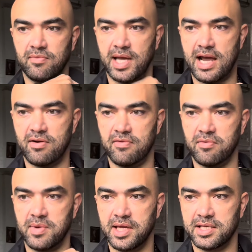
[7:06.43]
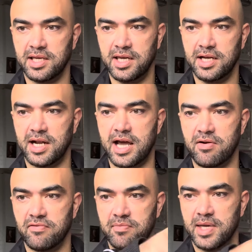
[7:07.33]
like arrow from here to here and an
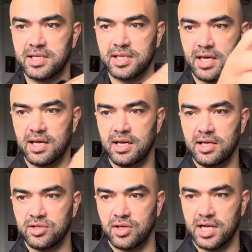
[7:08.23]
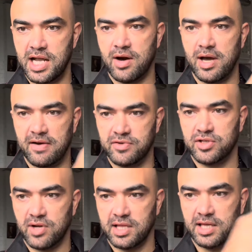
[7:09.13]
arrow from there to there. So then now I have
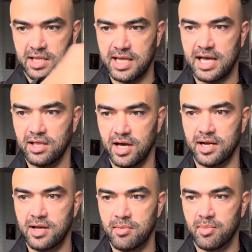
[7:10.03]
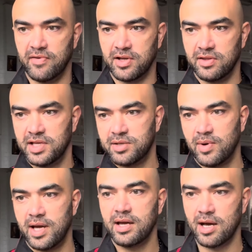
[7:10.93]
strength in that line. But if I go this
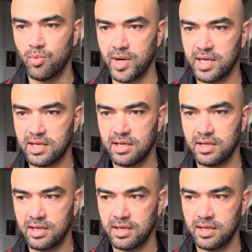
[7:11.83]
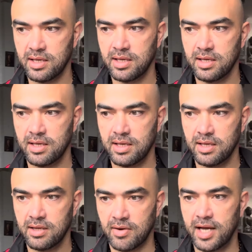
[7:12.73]
way, I'm weak,
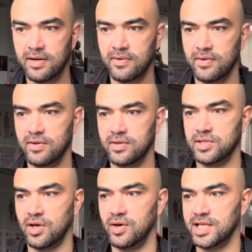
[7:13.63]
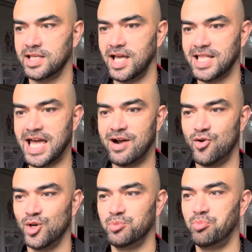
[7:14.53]
right? So it's like the
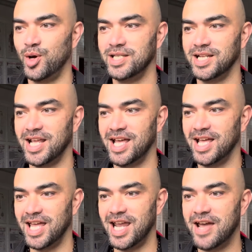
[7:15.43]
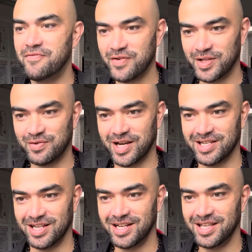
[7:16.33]
arrows point in every direction,